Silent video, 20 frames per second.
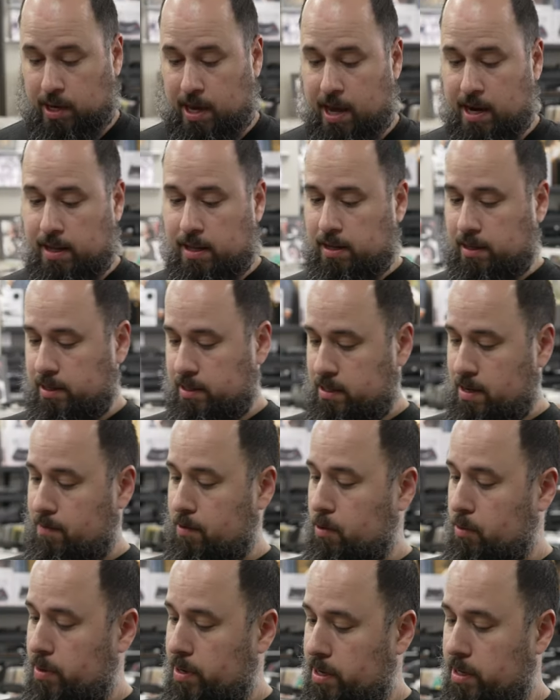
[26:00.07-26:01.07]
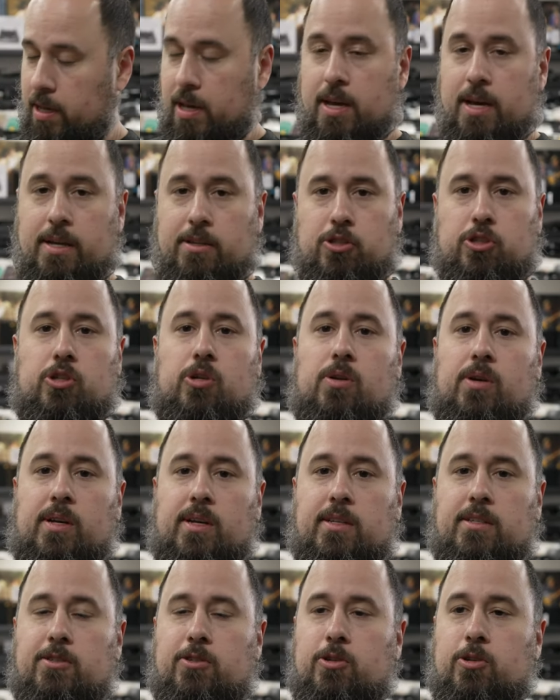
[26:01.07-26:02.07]
catalog because every week it's
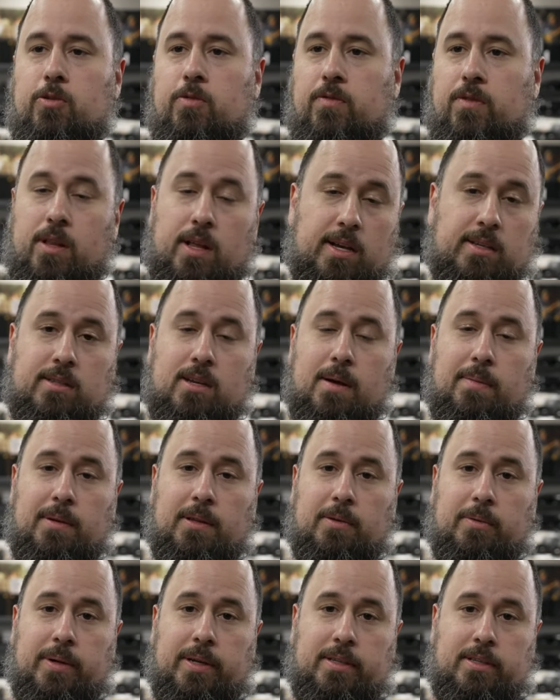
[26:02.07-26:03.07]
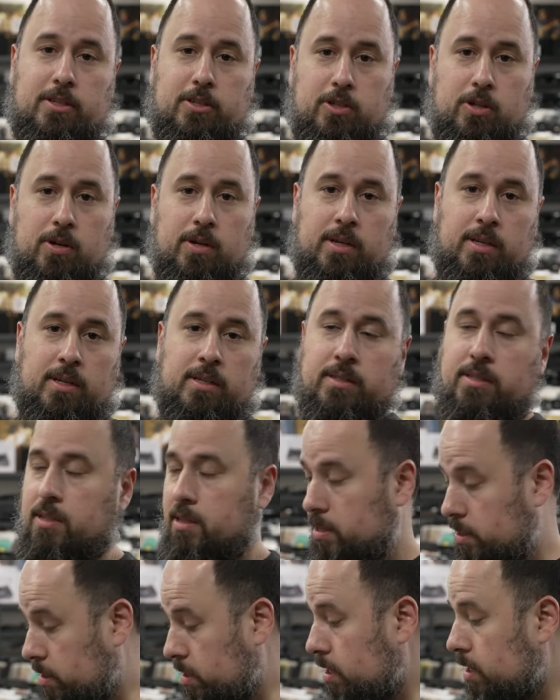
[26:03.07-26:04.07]
turning into the last couple of weeks. It's turning
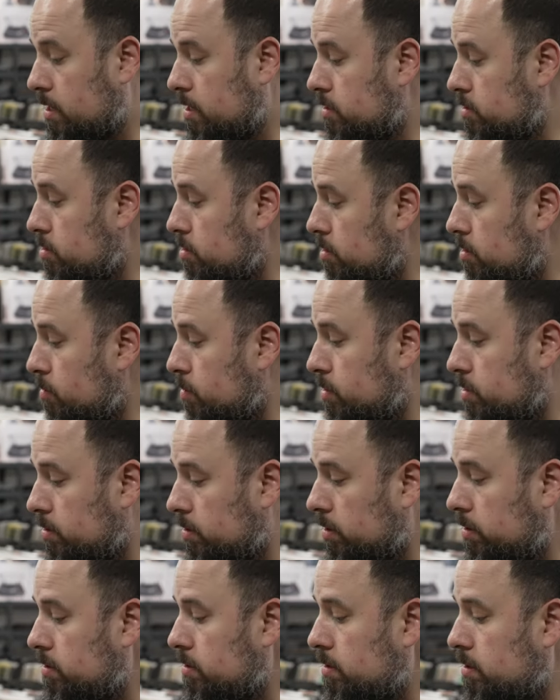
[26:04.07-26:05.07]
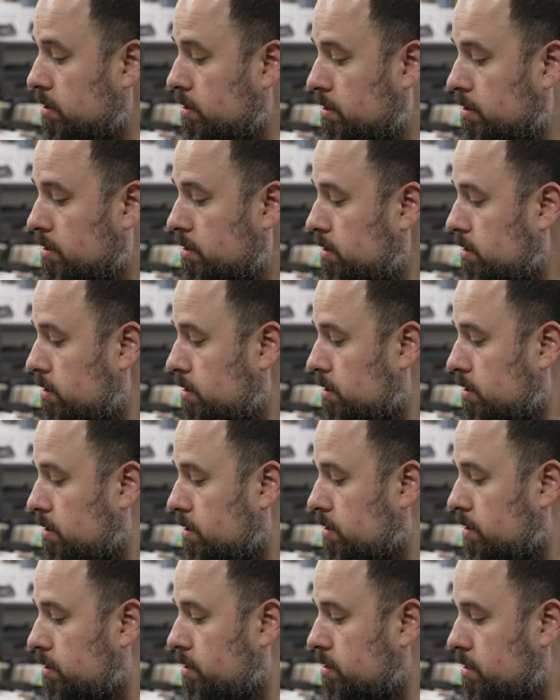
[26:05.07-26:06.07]
into King Gizzard and the Wizard Lizard.
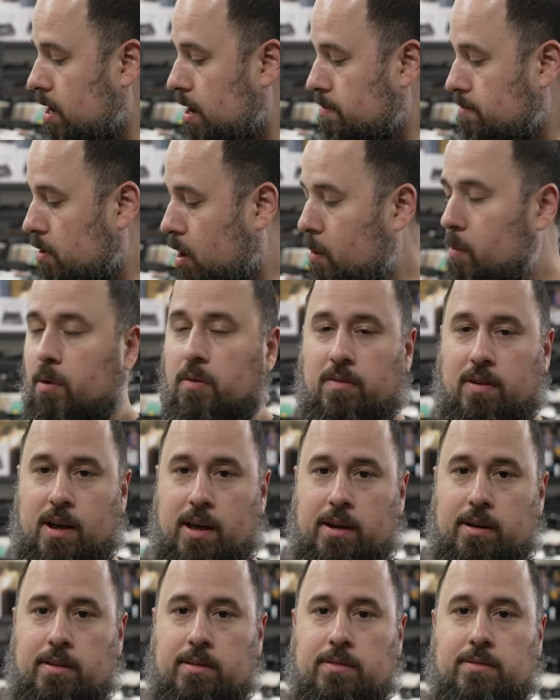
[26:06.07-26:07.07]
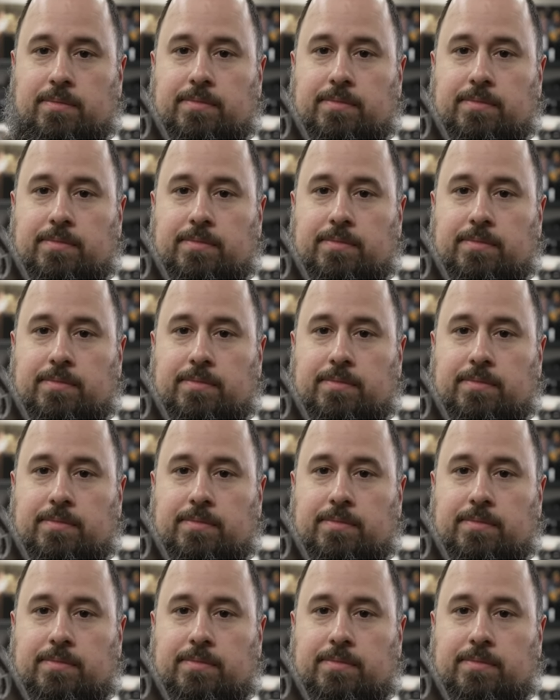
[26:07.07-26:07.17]
This is on marble vinyl,